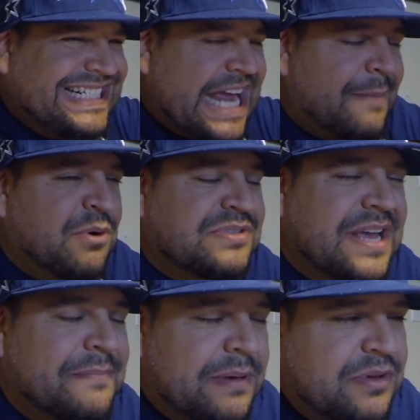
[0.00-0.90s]
Cap mode
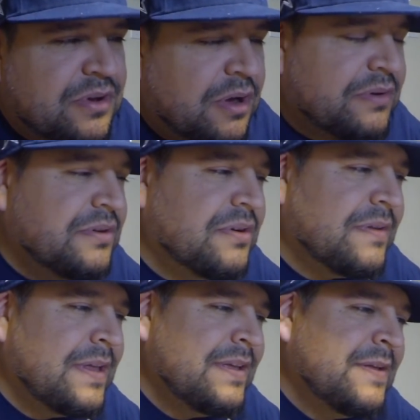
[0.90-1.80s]
time, baby. You know how we do it.
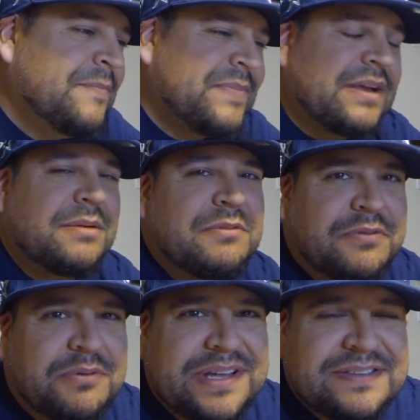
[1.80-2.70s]
Yeah, and
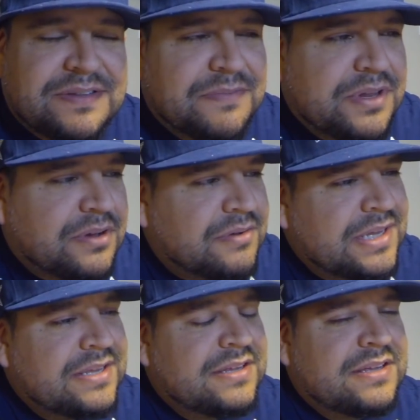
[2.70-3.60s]
before we get into the video,
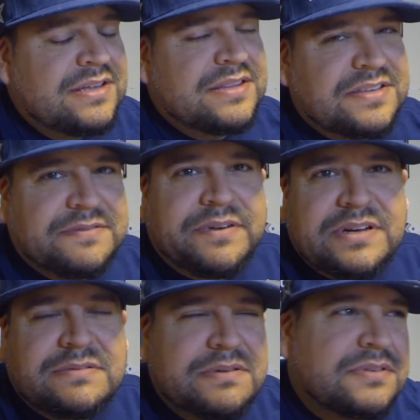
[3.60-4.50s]
this is a
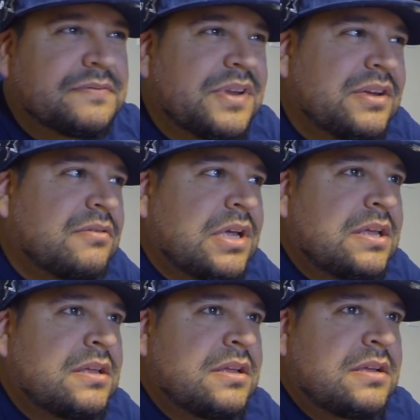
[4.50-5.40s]
very special video.
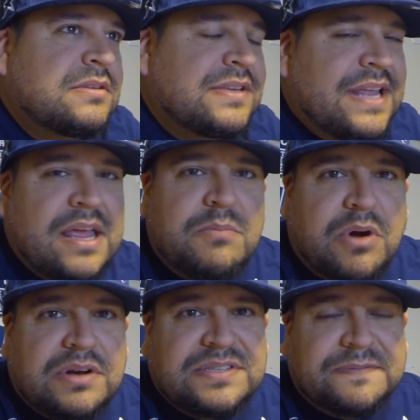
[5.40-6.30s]
Today
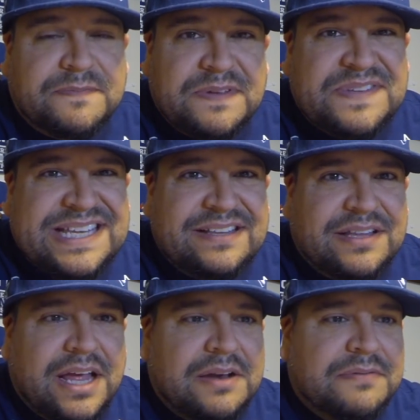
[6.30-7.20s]
marks the
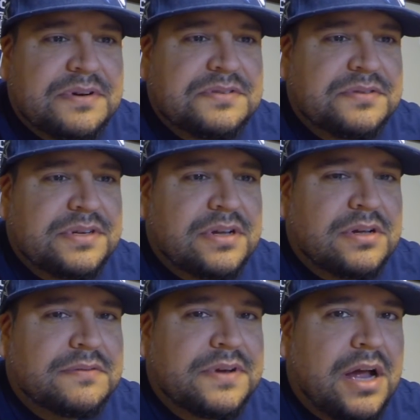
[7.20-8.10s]
15th anniversary
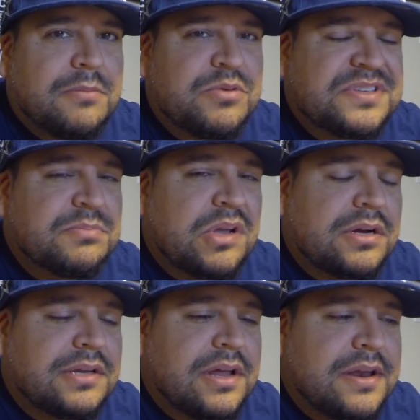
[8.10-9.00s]
of
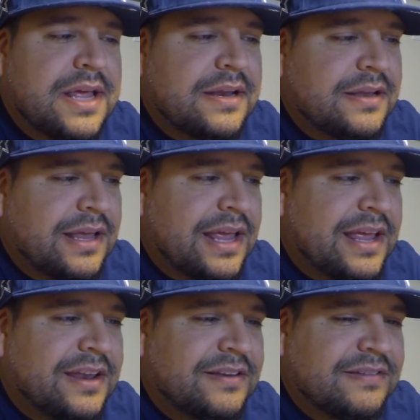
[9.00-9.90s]
cowboysblog.net.
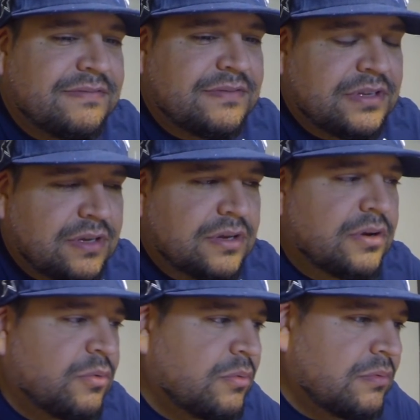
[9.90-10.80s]
And, you
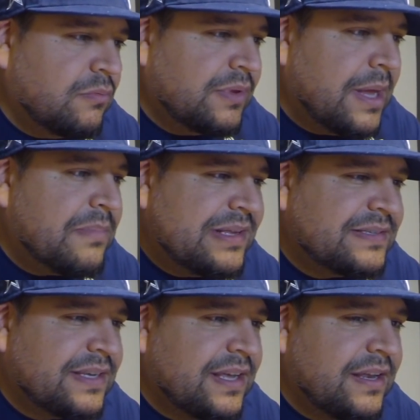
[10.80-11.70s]
know, with that being
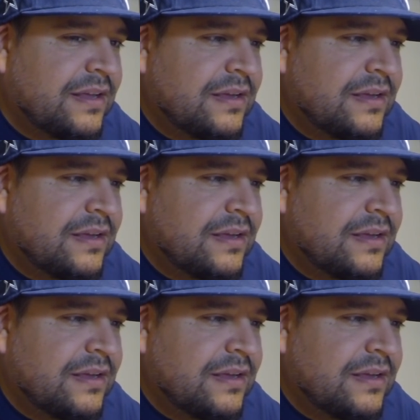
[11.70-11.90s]
said,